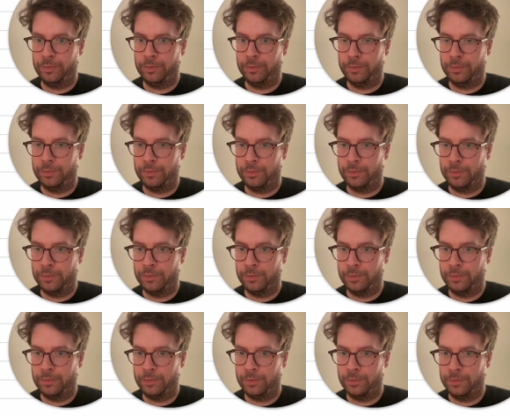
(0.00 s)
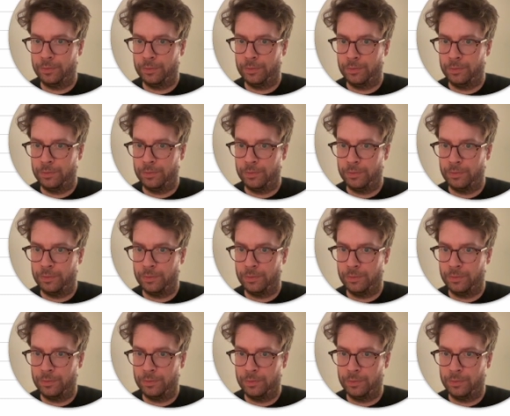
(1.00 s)

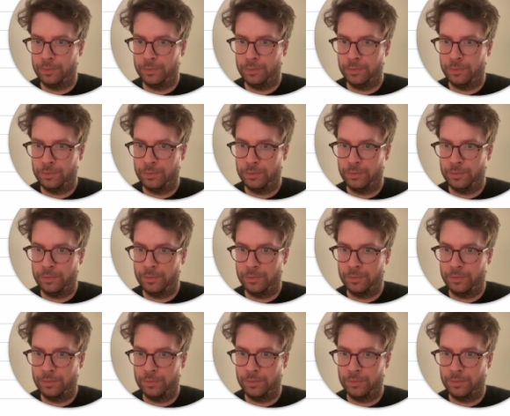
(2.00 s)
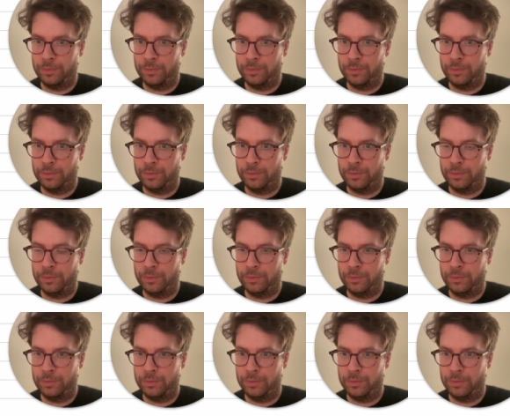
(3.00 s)

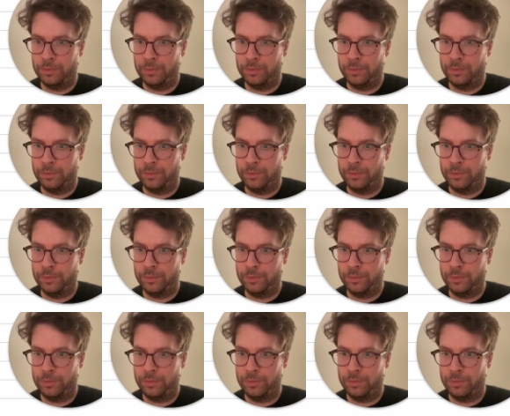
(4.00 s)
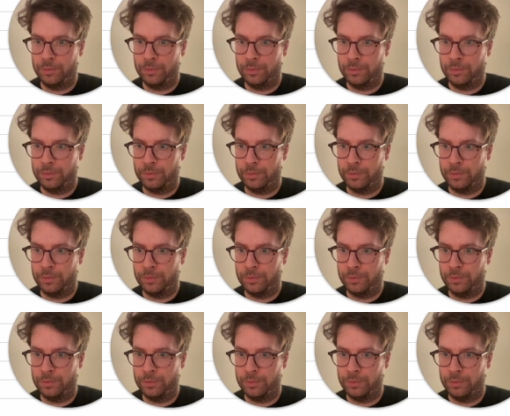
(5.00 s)

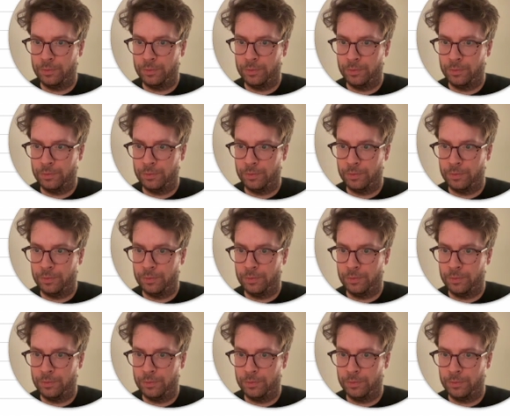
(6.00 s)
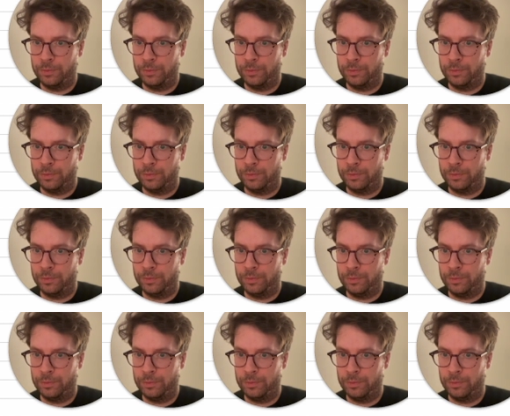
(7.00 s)
(no one is talking)